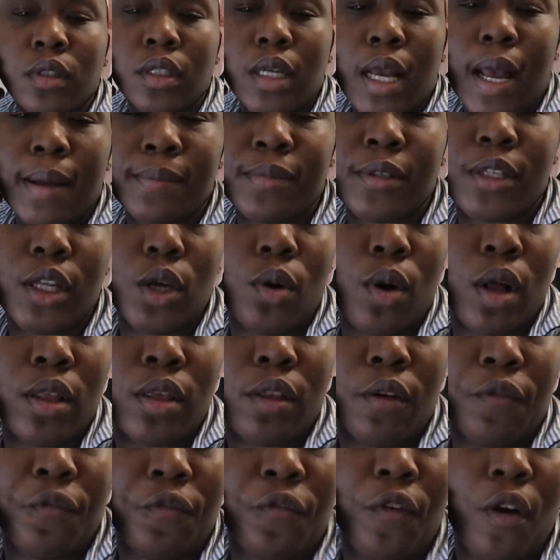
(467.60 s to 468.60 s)
I'm still
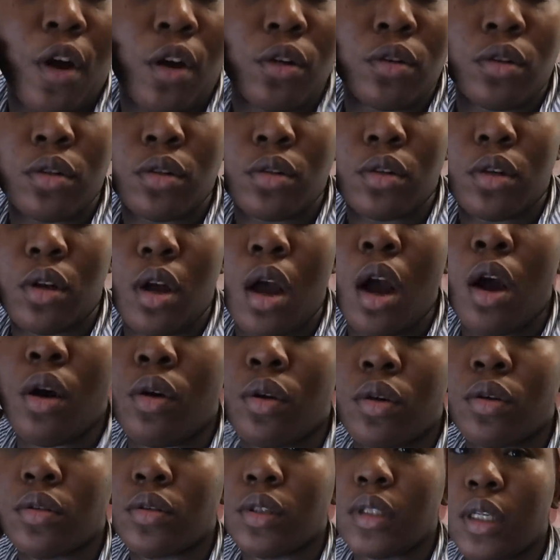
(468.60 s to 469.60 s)
on the phone.
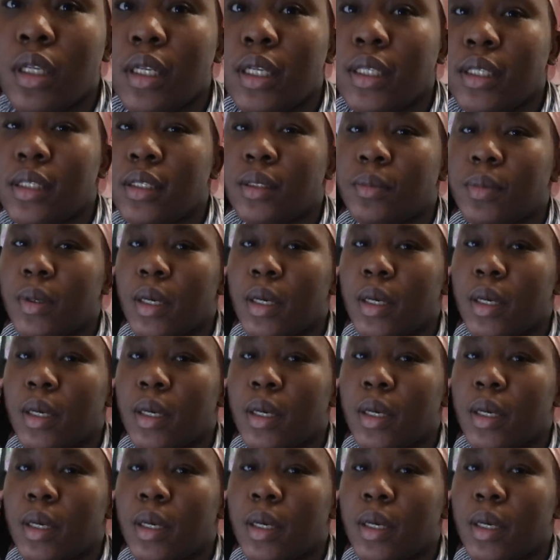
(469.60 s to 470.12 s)
Oh, the lady.